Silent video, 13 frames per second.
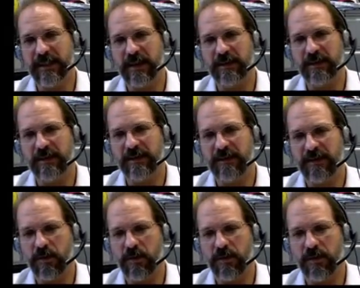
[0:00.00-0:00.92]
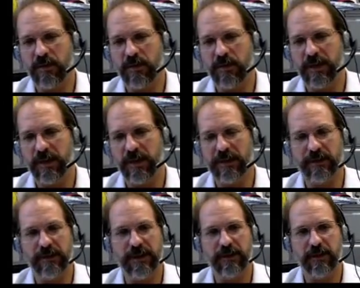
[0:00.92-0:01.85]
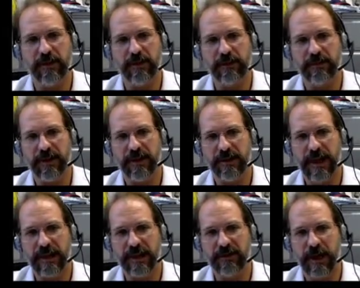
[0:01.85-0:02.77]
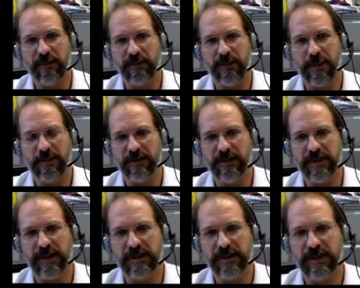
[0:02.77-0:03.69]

the 104 or the 100, or that drop from 160,